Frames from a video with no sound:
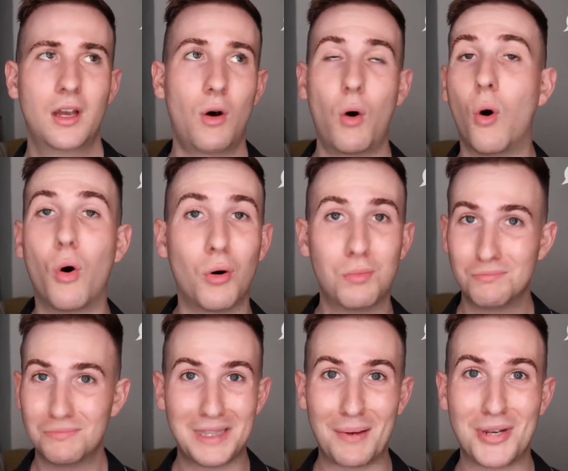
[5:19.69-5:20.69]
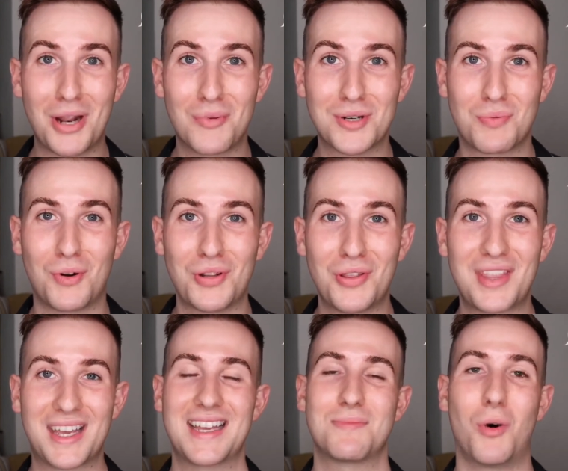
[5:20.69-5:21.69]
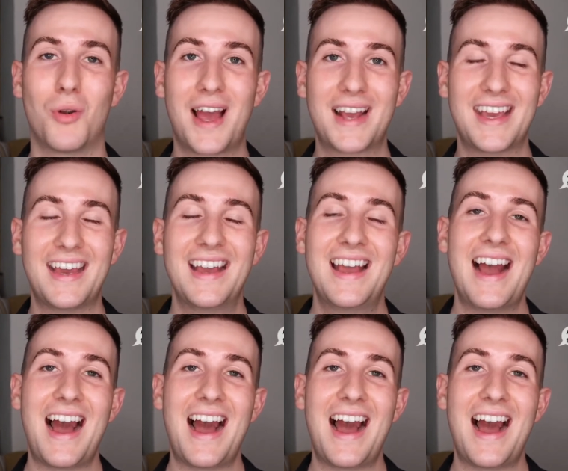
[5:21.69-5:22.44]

or let me know which one you think is more like it.